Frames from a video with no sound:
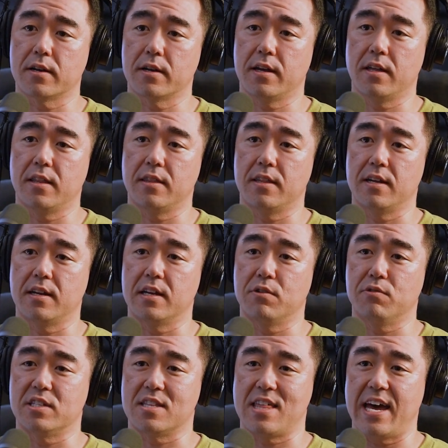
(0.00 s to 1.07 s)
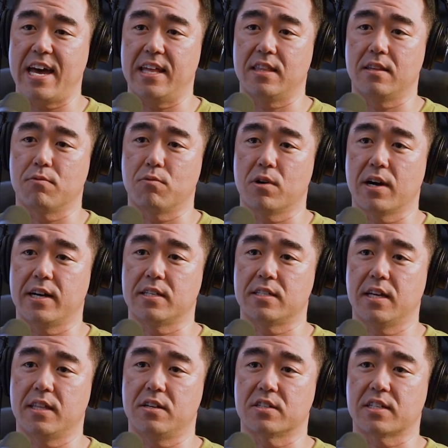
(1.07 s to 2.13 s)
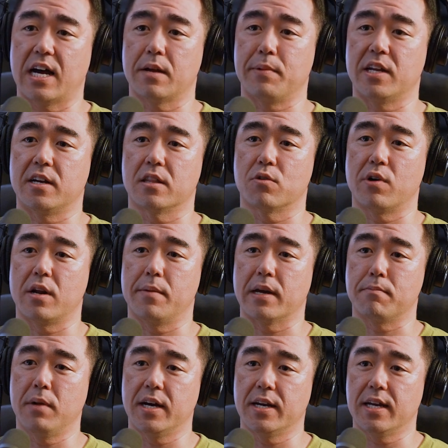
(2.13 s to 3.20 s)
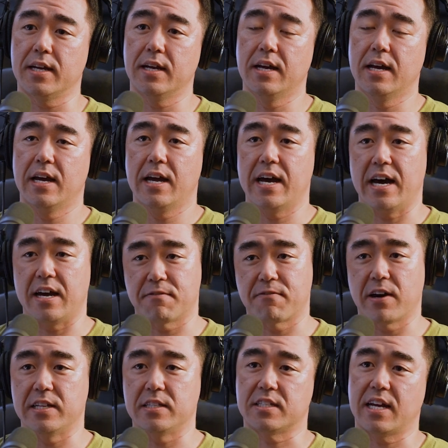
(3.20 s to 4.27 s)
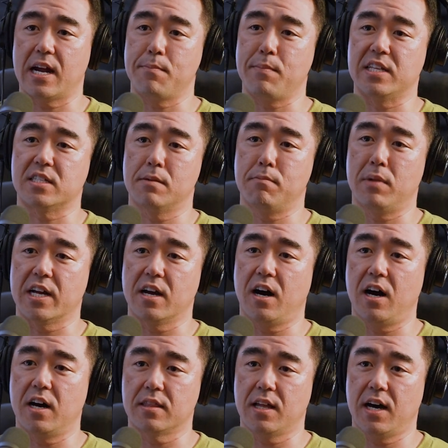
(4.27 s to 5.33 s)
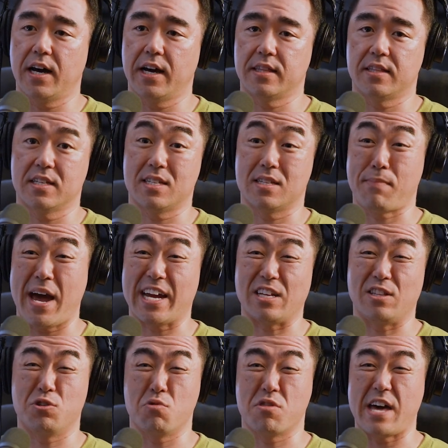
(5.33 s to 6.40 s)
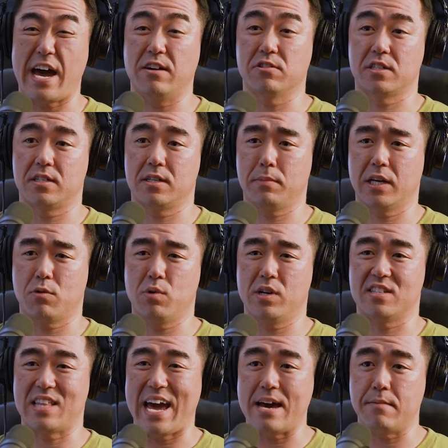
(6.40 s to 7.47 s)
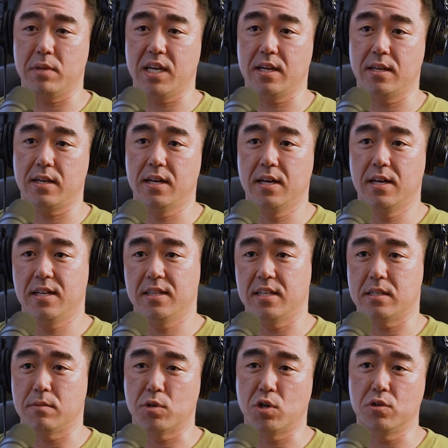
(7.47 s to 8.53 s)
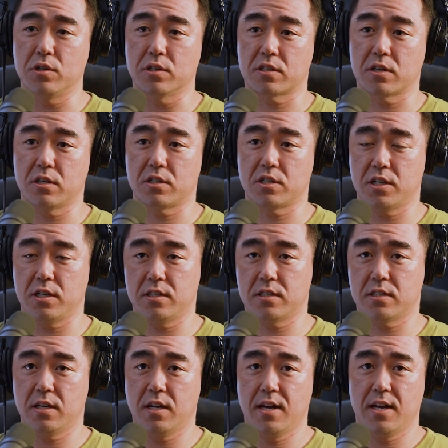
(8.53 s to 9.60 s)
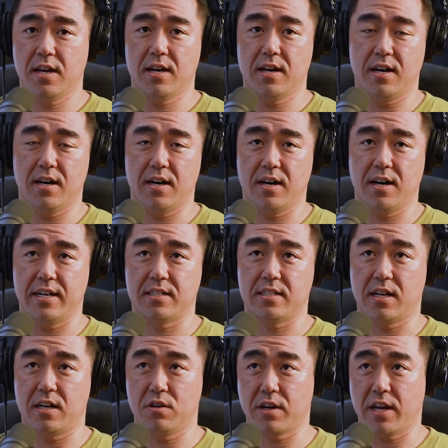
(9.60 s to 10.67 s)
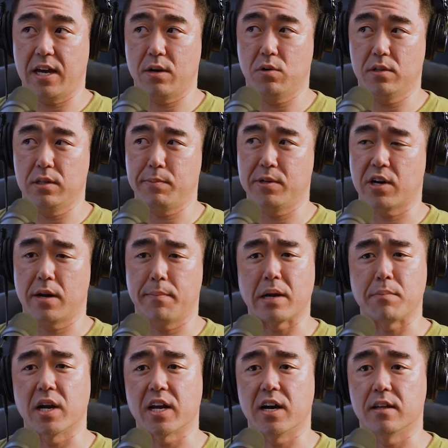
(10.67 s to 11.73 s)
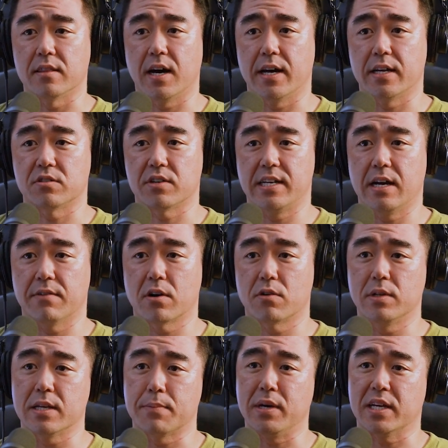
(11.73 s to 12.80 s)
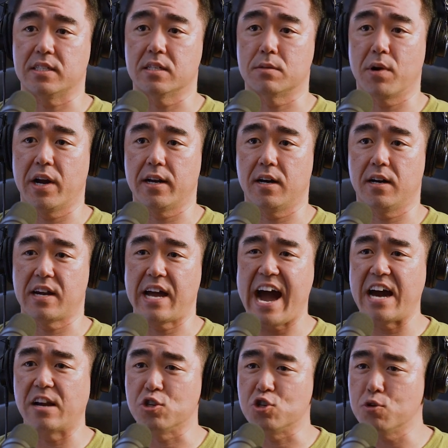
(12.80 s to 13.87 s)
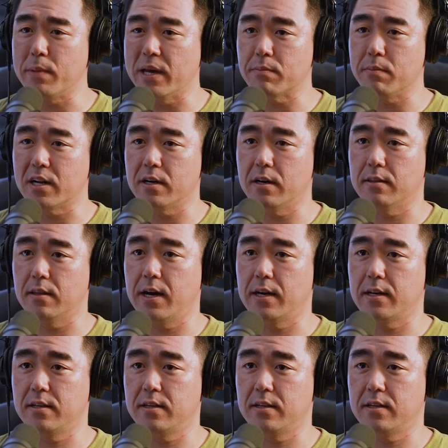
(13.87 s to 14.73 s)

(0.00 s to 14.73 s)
And then it was then where I said, there's got to be another way to make money. Had a friend said I made some money online. This is back in 2000. I'm like, what does that mean? Did some Google searches. Uh, I said, okay, well, let me try to make money online. So I never really picked his brain on how did you make money online.